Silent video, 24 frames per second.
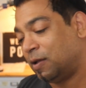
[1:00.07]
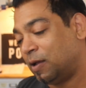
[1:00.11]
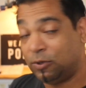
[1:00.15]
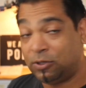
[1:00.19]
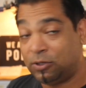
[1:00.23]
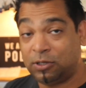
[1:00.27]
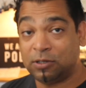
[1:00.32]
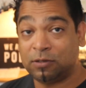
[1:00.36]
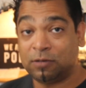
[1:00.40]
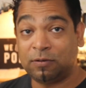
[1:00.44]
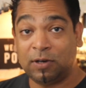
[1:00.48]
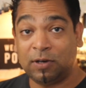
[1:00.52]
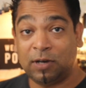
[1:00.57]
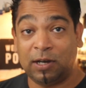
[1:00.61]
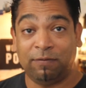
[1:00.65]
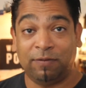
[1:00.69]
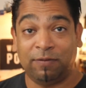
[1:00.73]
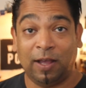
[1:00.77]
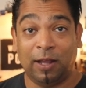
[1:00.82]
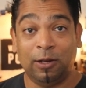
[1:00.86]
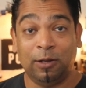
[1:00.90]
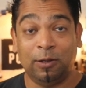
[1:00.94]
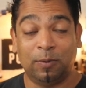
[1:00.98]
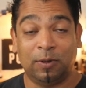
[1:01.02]
which is really
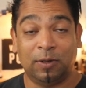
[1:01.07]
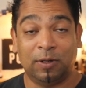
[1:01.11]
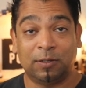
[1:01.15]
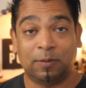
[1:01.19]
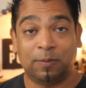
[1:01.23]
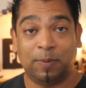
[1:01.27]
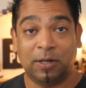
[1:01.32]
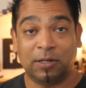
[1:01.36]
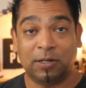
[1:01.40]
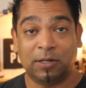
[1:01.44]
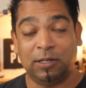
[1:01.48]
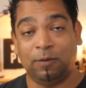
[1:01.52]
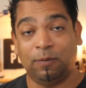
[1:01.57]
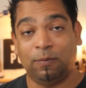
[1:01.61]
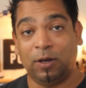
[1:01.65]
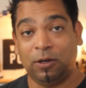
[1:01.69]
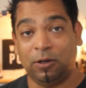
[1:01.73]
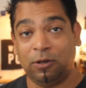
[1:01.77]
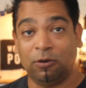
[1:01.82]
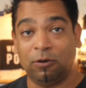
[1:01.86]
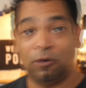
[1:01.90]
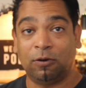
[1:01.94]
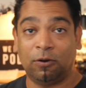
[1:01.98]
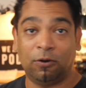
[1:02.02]
valuable, especially
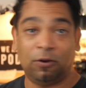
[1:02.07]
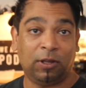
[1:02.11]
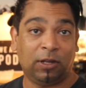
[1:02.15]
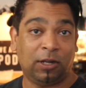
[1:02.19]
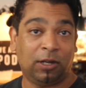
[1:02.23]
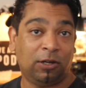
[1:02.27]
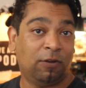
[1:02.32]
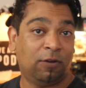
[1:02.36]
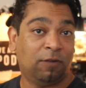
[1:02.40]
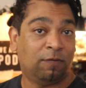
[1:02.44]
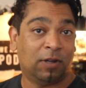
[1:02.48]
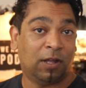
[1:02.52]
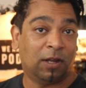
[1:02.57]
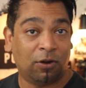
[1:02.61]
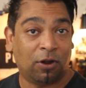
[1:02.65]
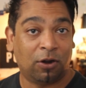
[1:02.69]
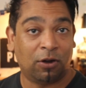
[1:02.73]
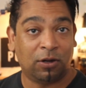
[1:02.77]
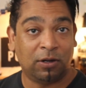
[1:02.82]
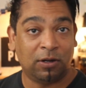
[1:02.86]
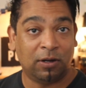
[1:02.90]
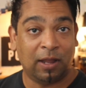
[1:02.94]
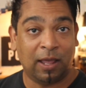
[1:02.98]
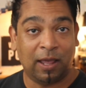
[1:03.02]
when you're growing and you've
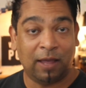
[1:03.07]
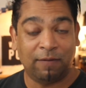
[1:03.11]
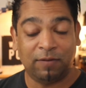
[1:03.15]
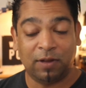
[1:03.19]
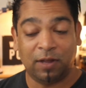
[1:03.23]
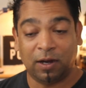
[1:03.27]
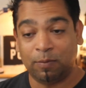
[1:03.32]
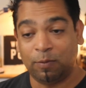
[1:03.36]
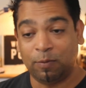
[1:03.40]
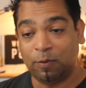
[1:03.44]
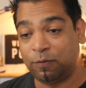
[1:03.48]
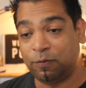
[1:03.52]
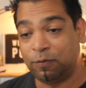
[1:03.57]
not have done it